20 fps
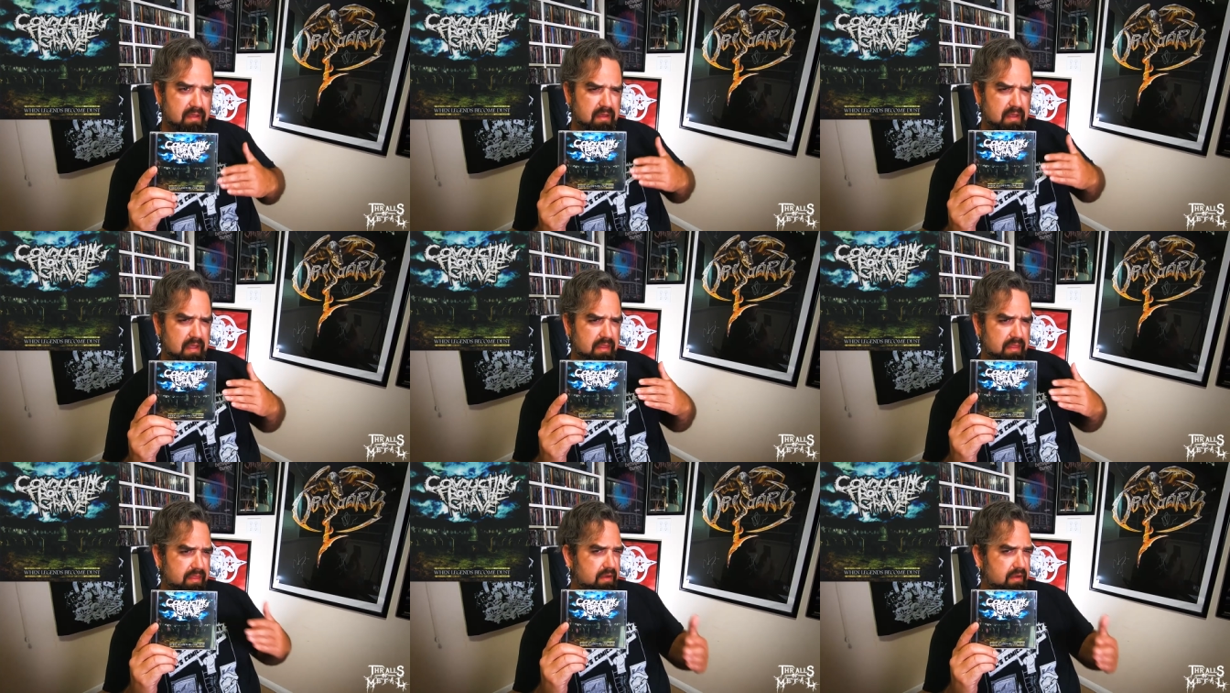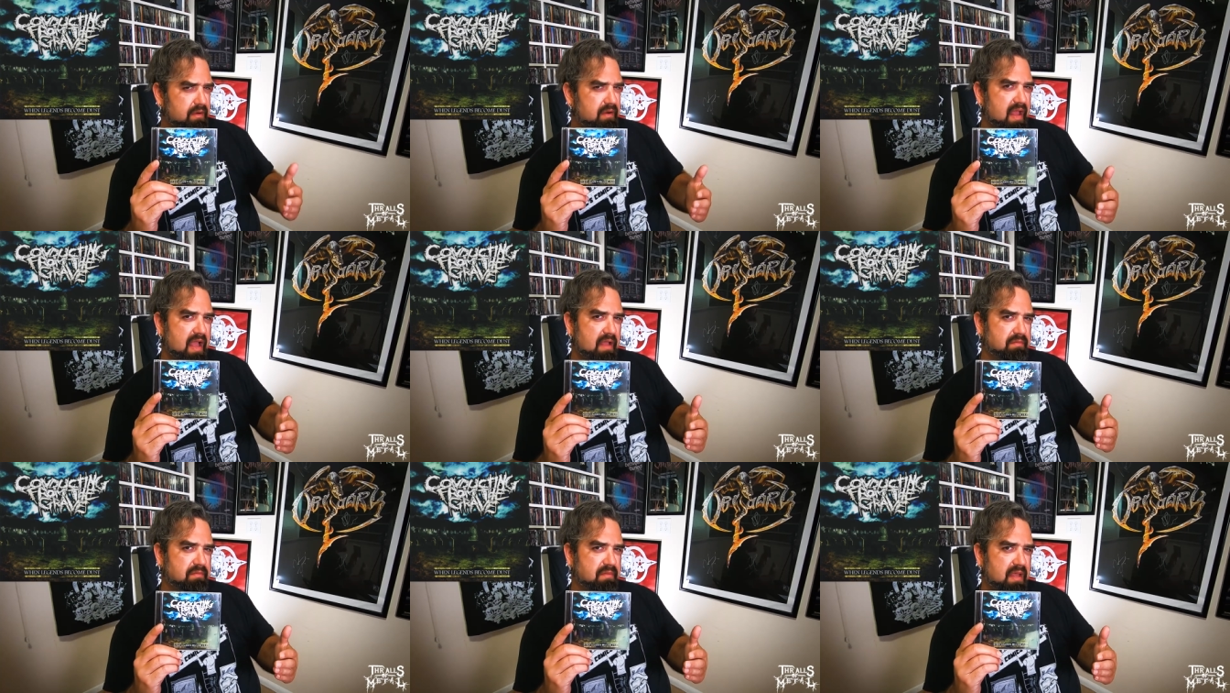a third
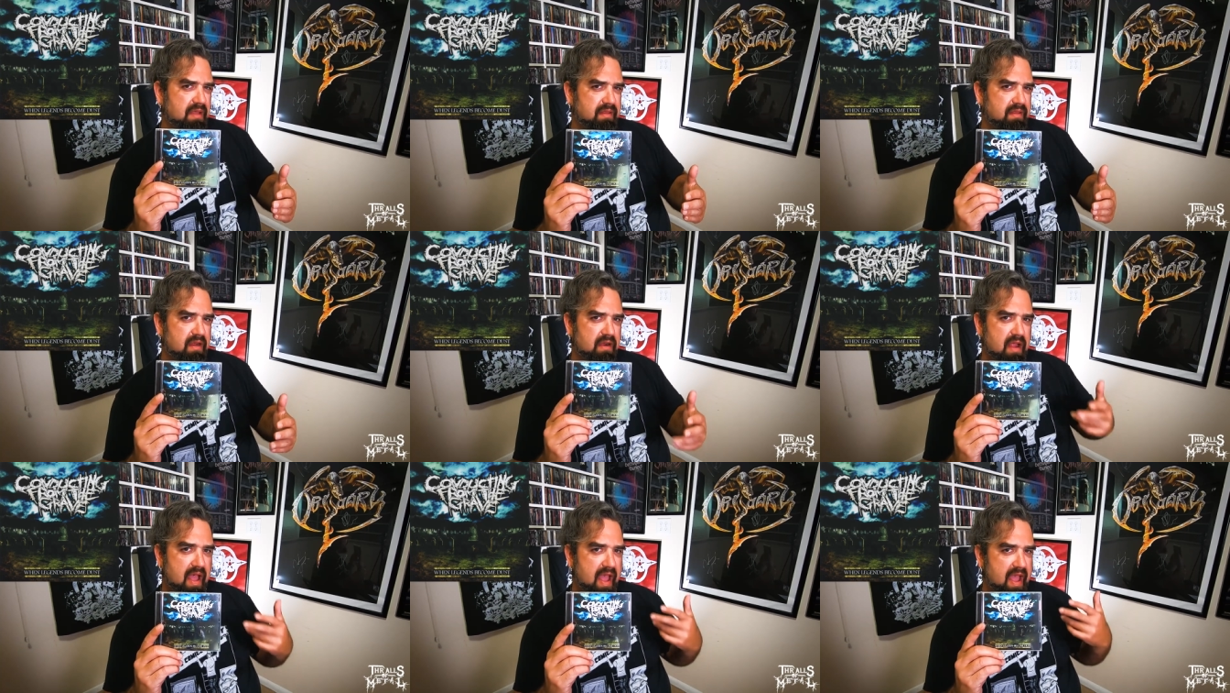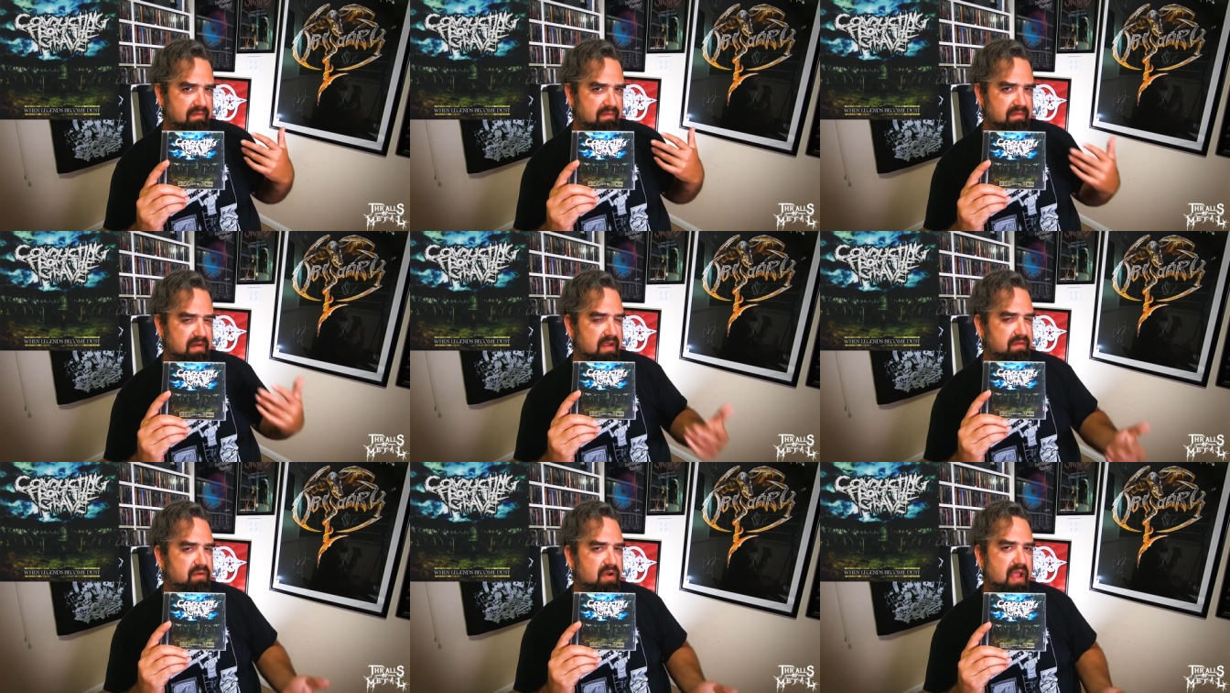album out there. I have
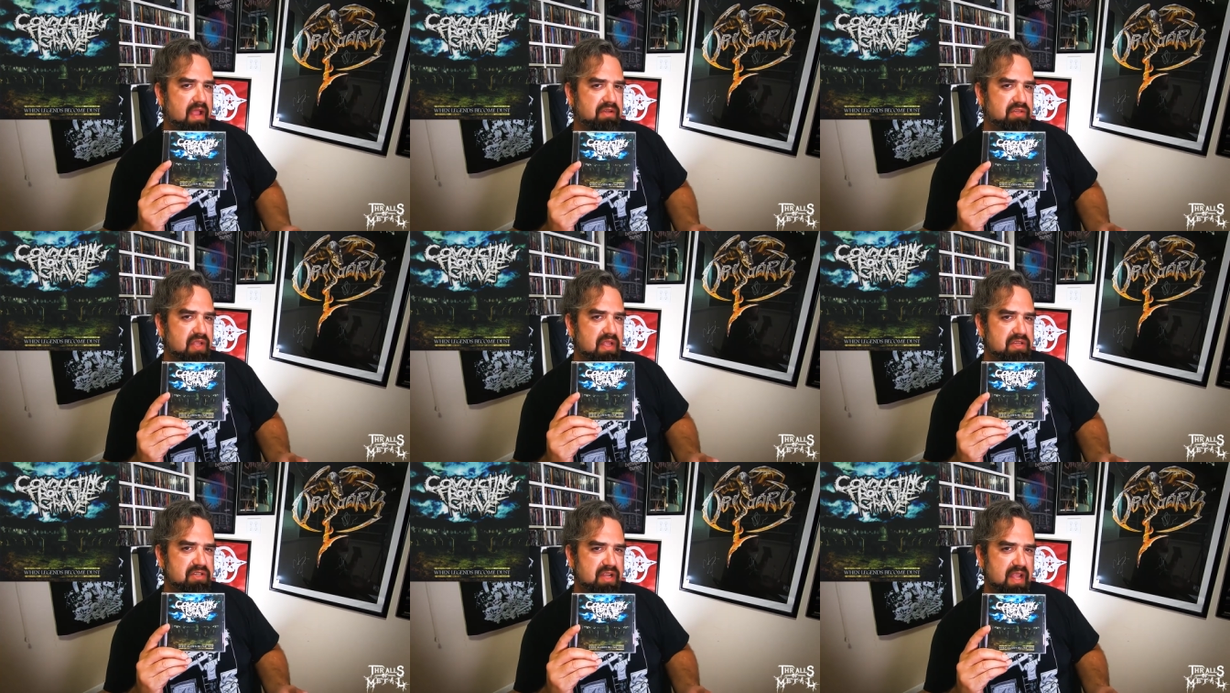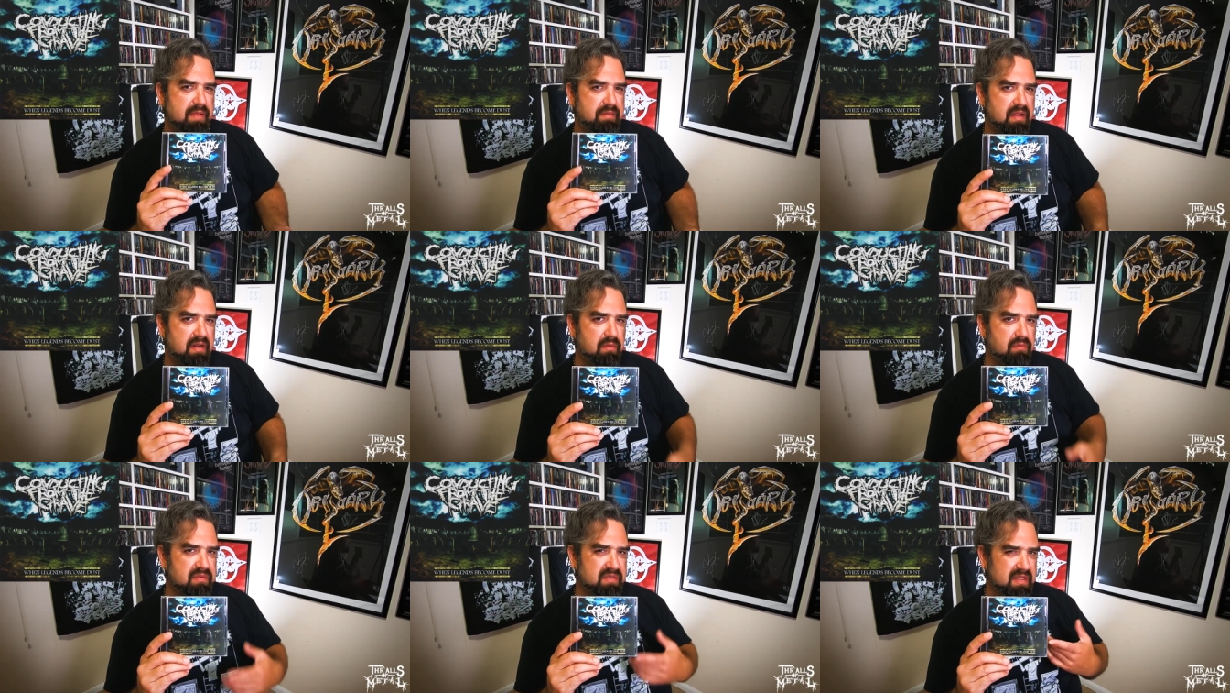never actually jammed
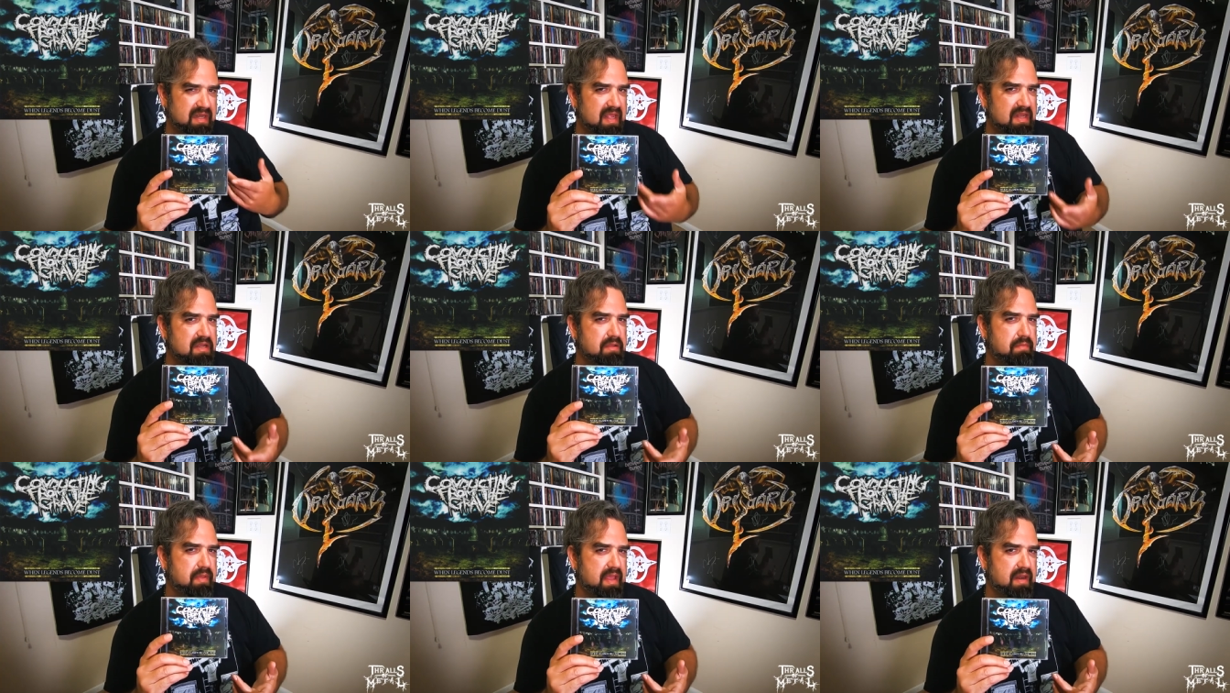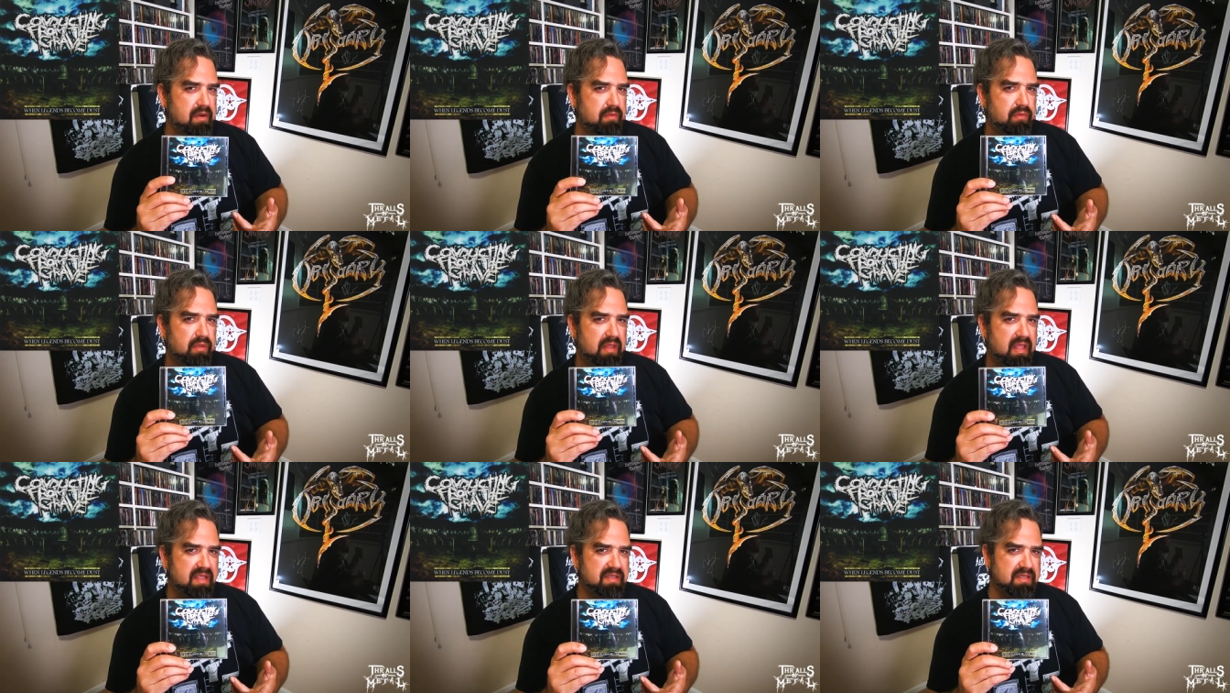it. It was an independent
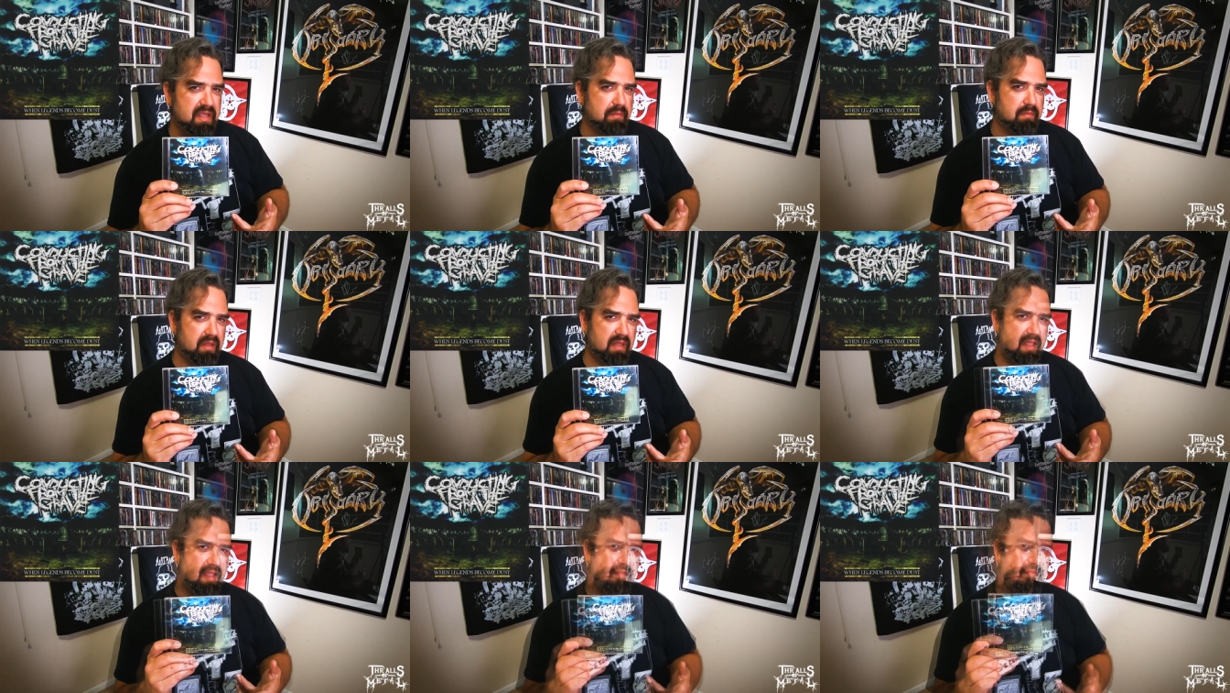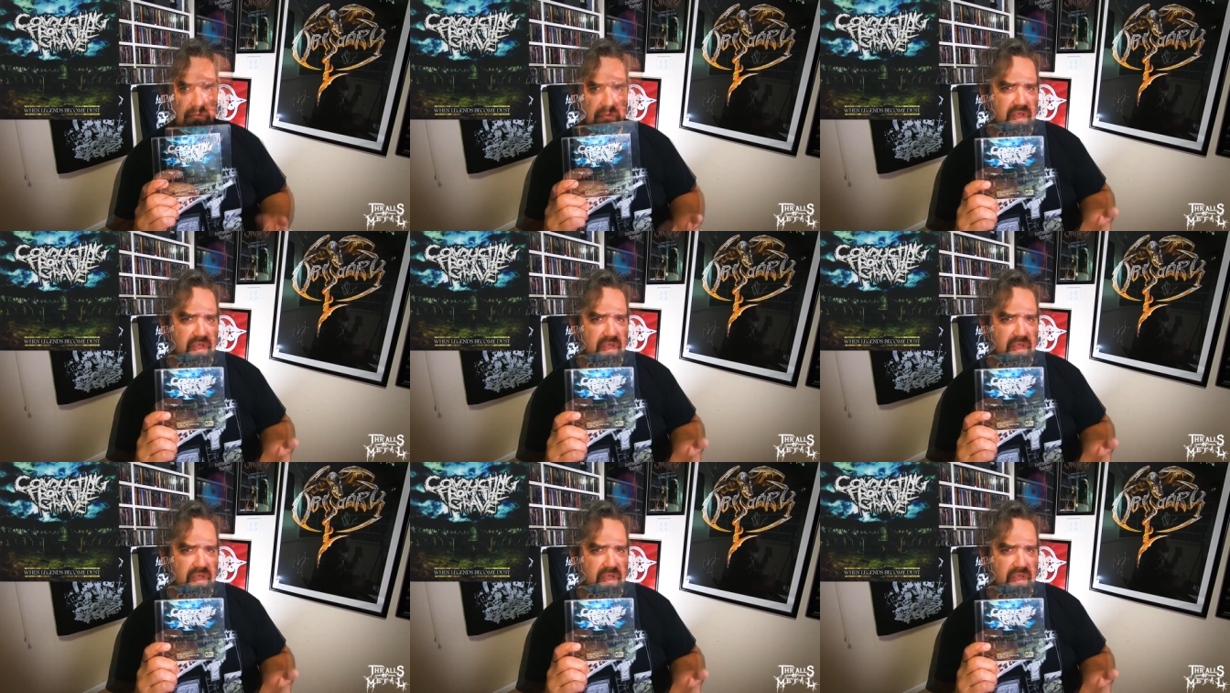release, I believe.